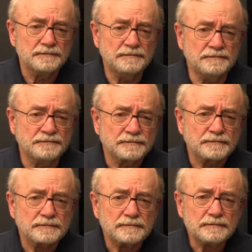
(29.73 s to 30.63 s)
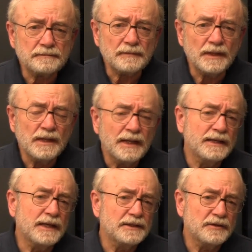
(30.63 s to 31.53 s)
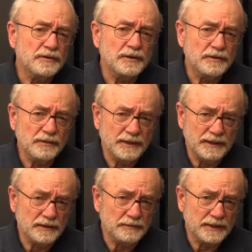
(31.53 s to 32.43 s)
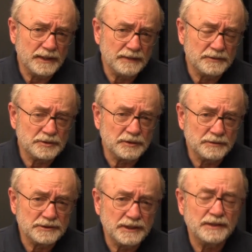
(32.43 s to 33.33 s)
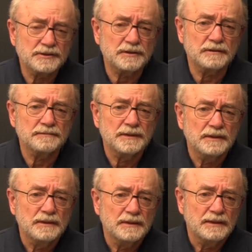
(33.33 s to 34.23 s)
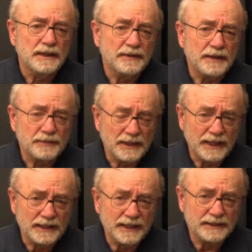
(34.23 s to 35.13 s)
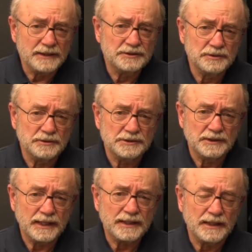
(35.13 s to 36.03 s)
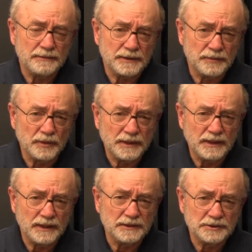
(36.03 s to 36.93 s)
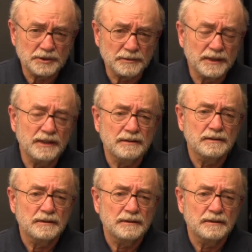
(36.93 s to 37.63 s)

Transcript: In 1933, Hitler became the German Chancellor, and that began an anti-Jewish economic boycott in Germany,